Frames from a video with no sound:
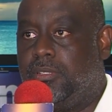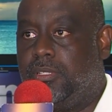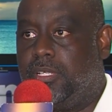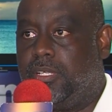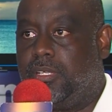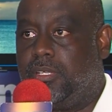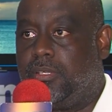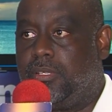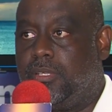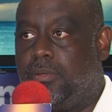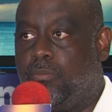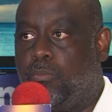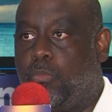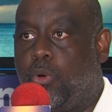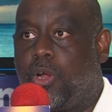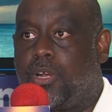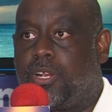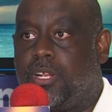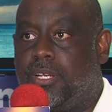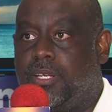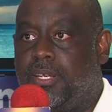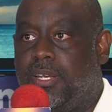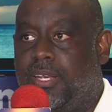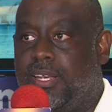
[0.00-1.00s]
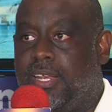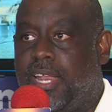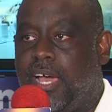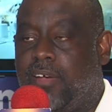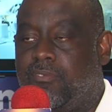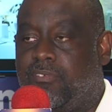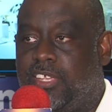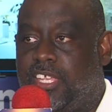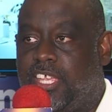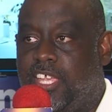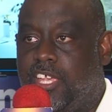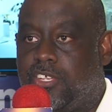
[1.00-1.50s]
the modern
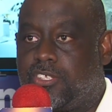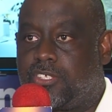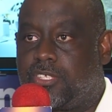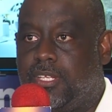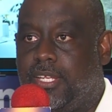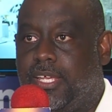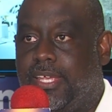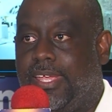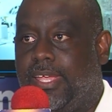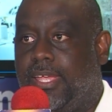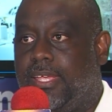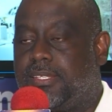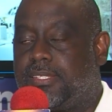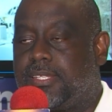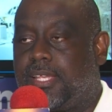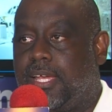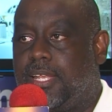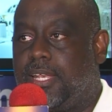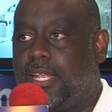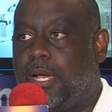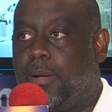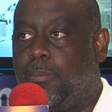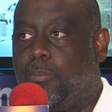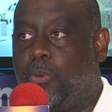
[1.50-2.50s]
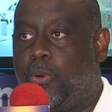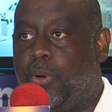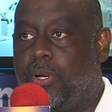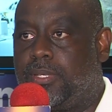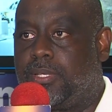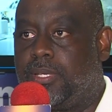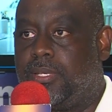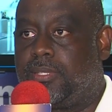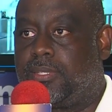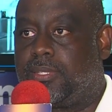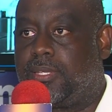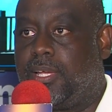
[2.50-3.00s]
navigation that is at that point in